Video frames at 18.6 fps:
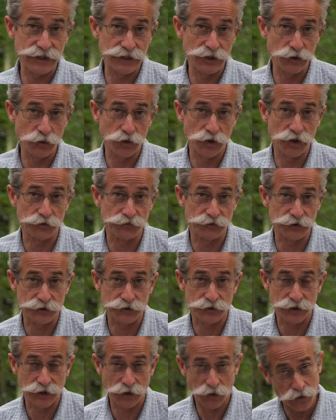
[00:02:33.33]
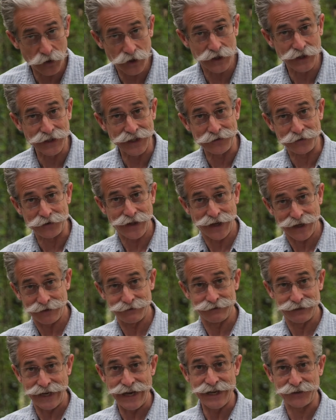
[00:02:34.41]
new oil filter and oil after that
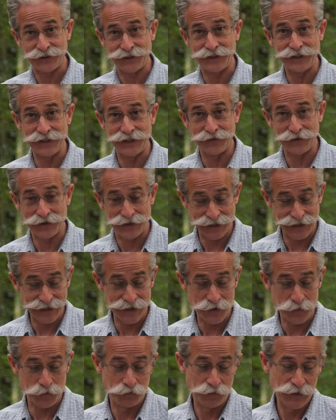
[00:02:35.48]
gas cleaned everything out.